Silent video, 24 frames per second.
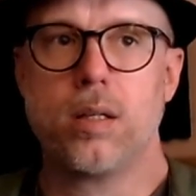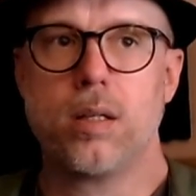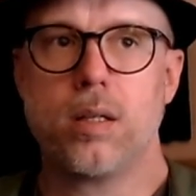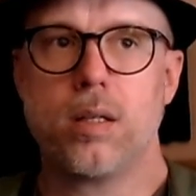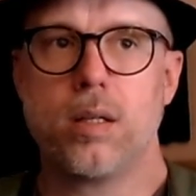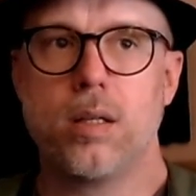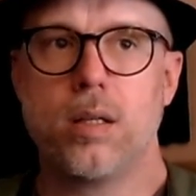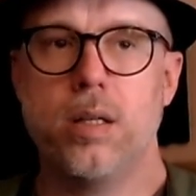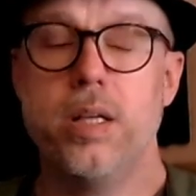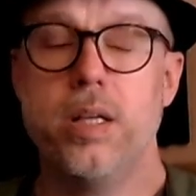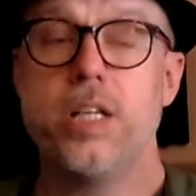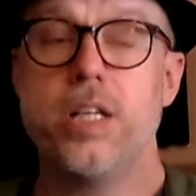
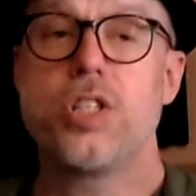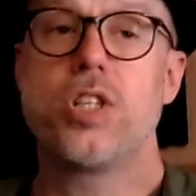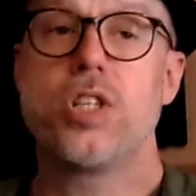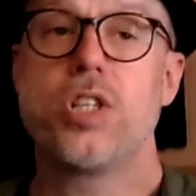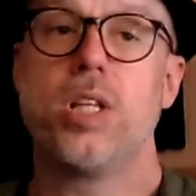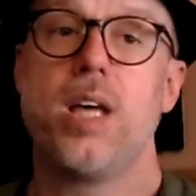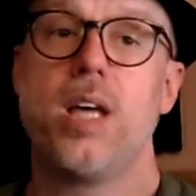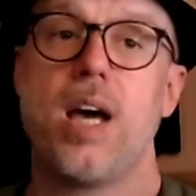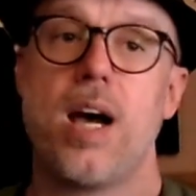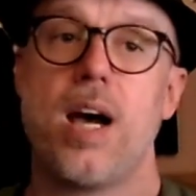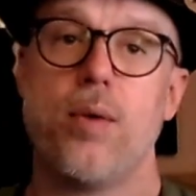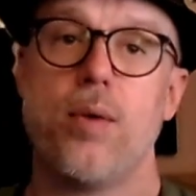
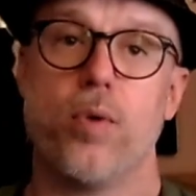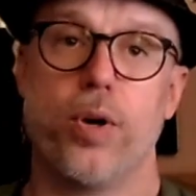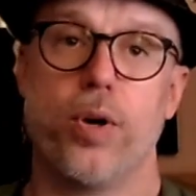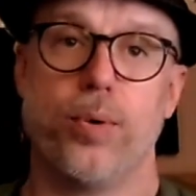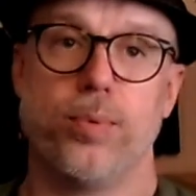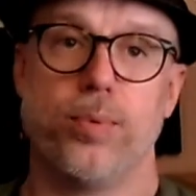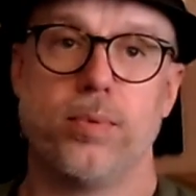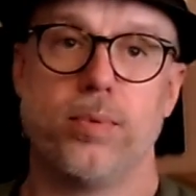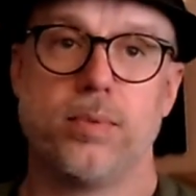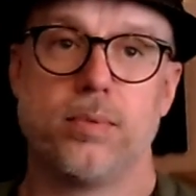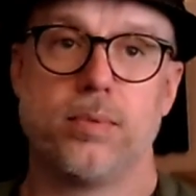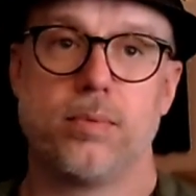Initially, I wrote,
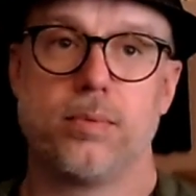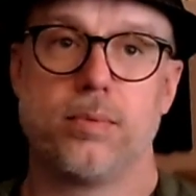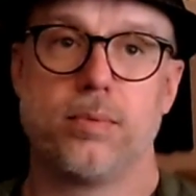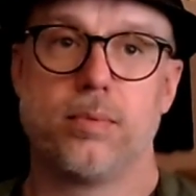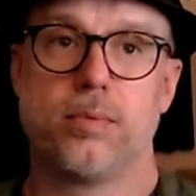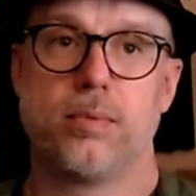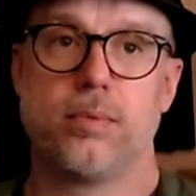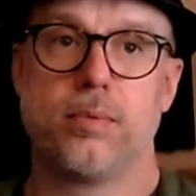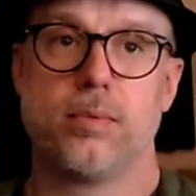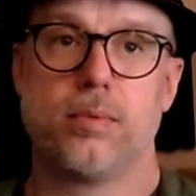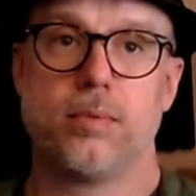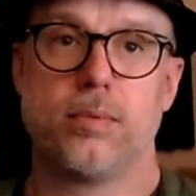
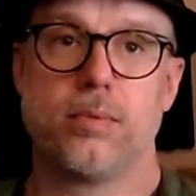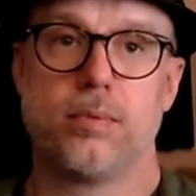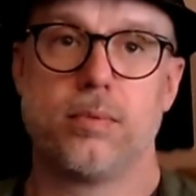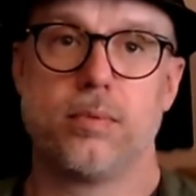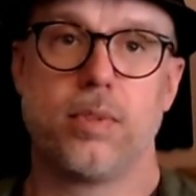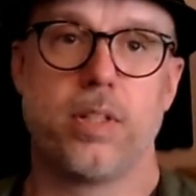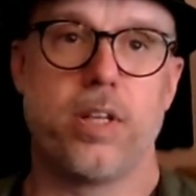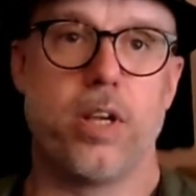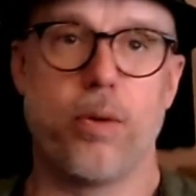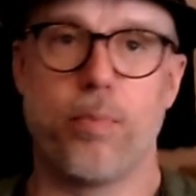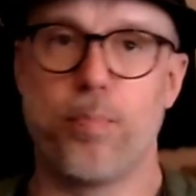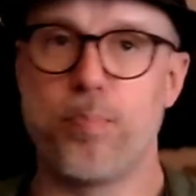
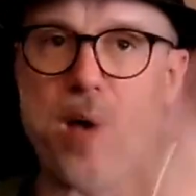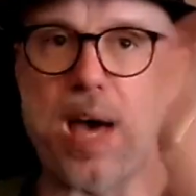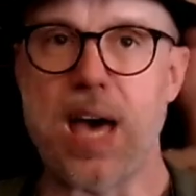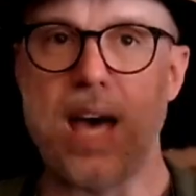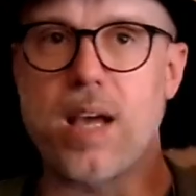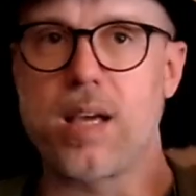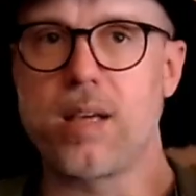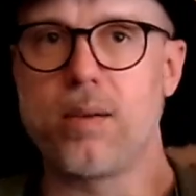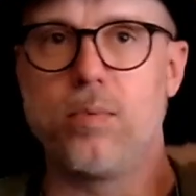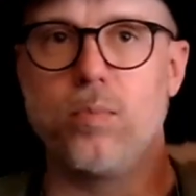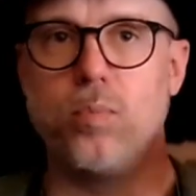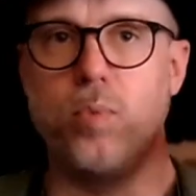
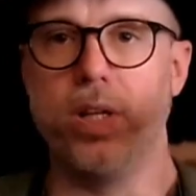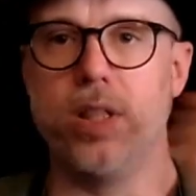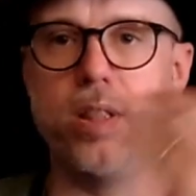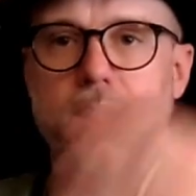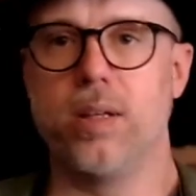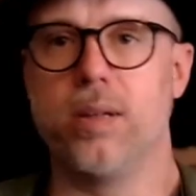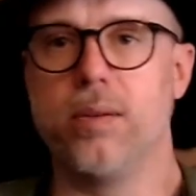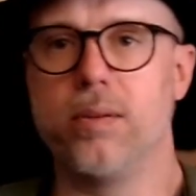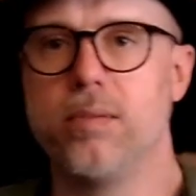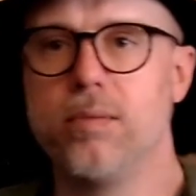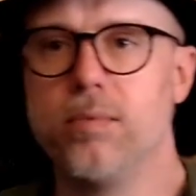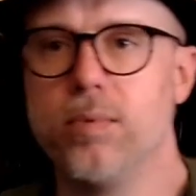back when
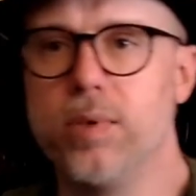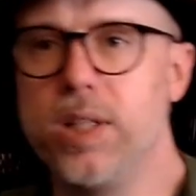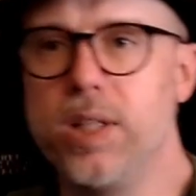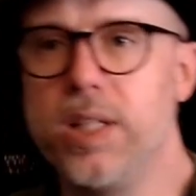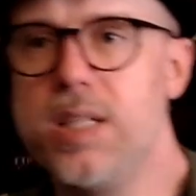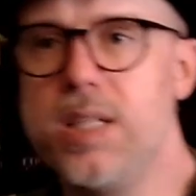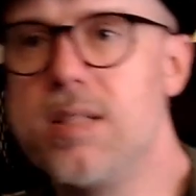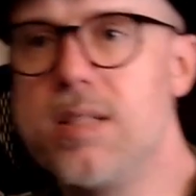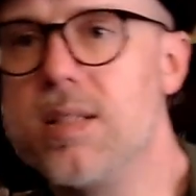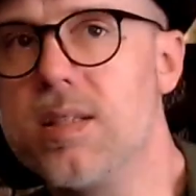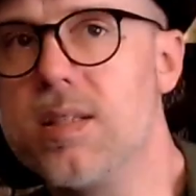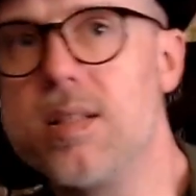the
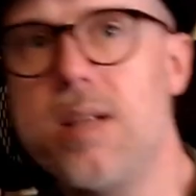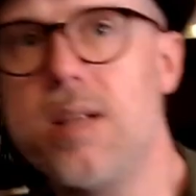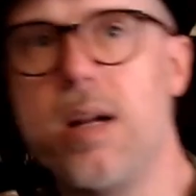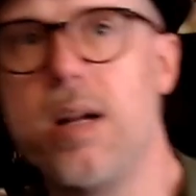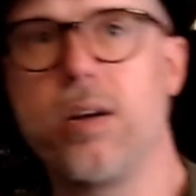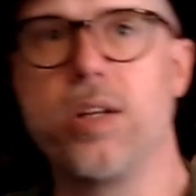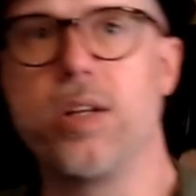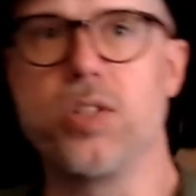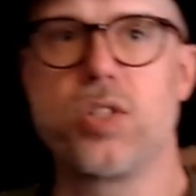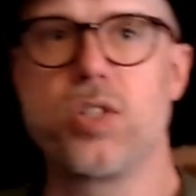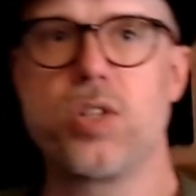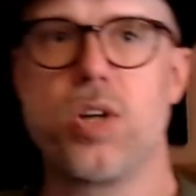Release the Snyder
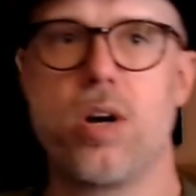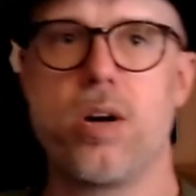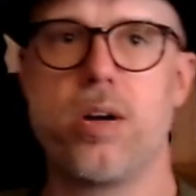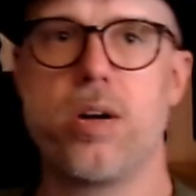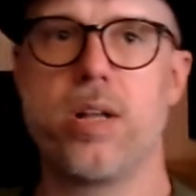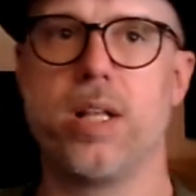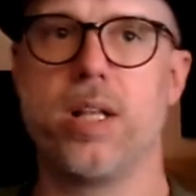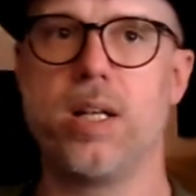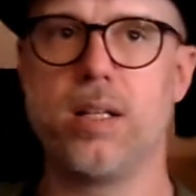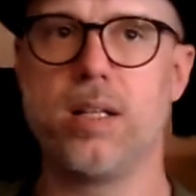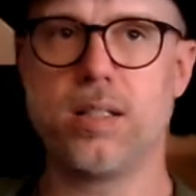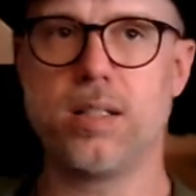Cut
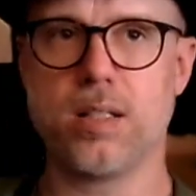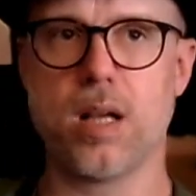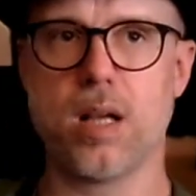started,